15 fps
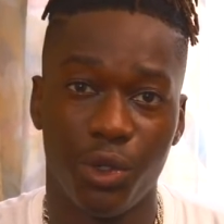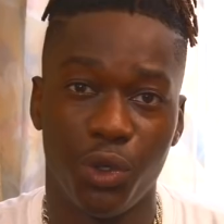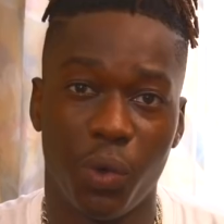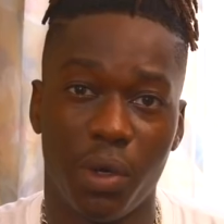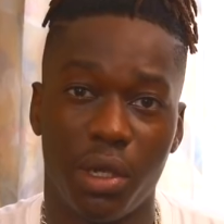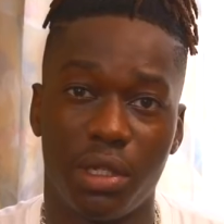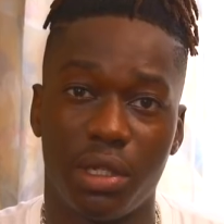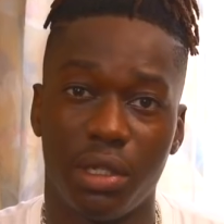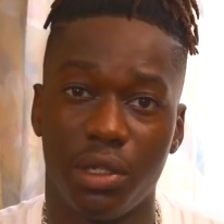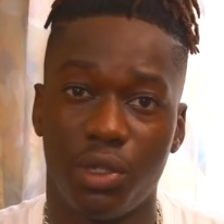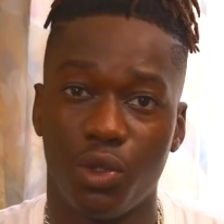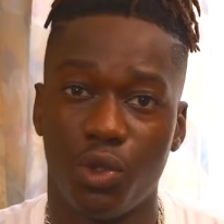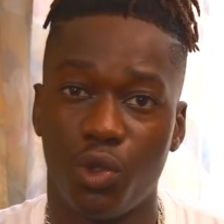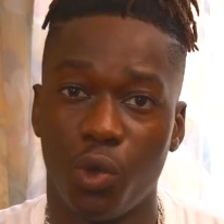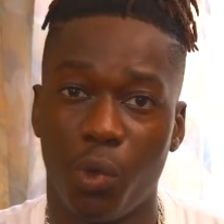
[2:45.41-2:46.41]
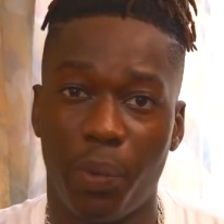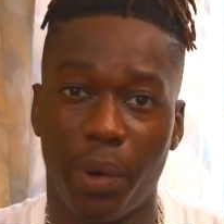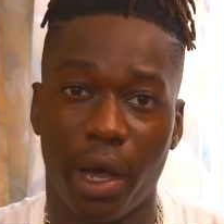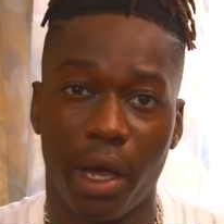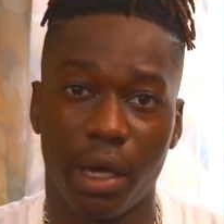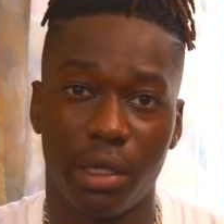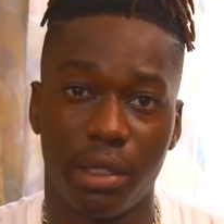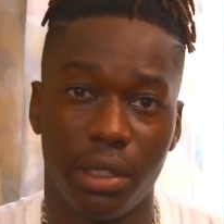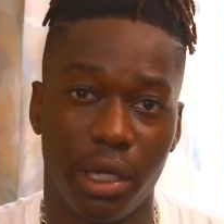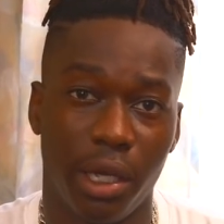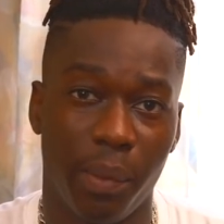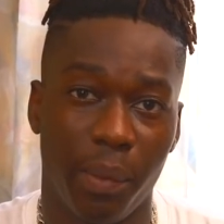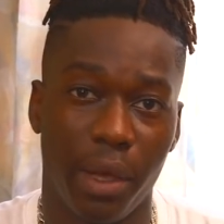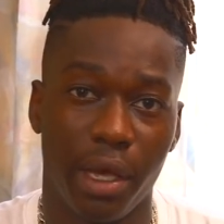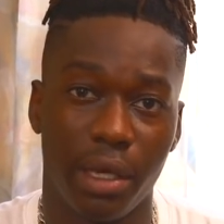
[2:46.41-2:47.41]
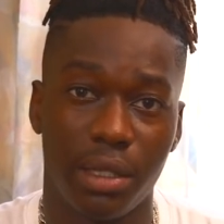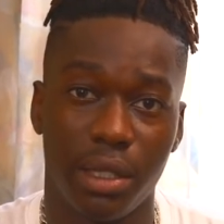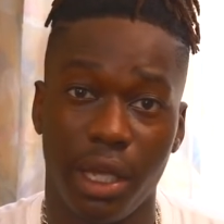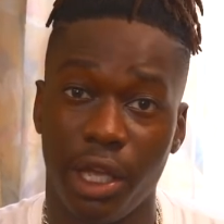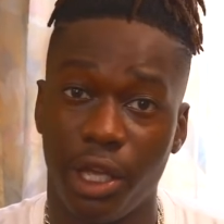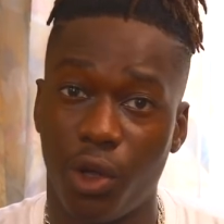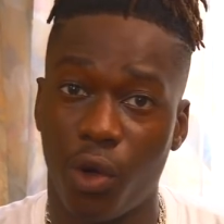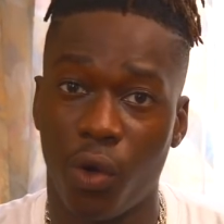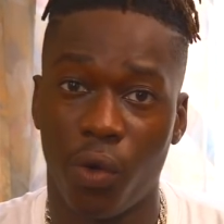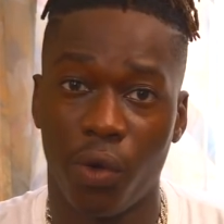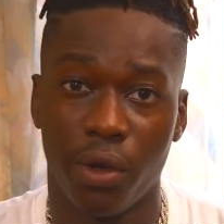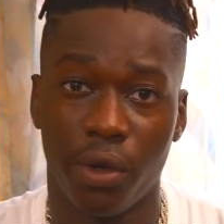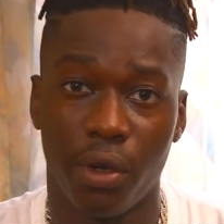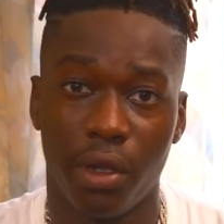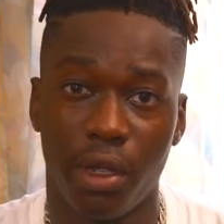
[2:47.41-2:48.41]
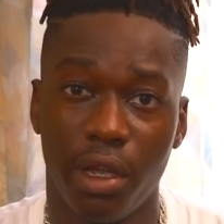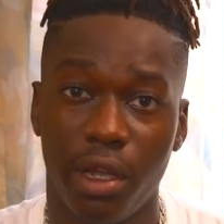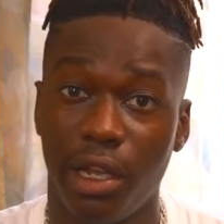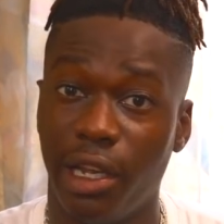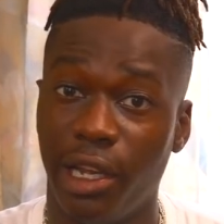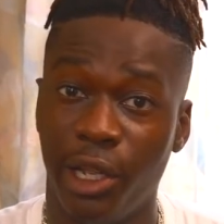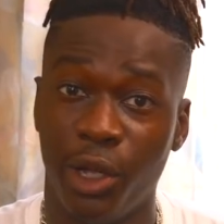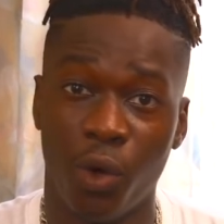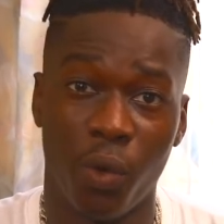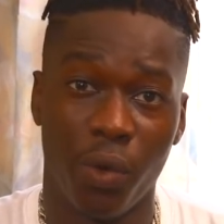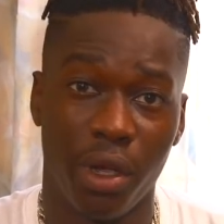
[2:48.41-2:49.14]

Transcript: you know, listening to Tupac, DMX, Akon, Lil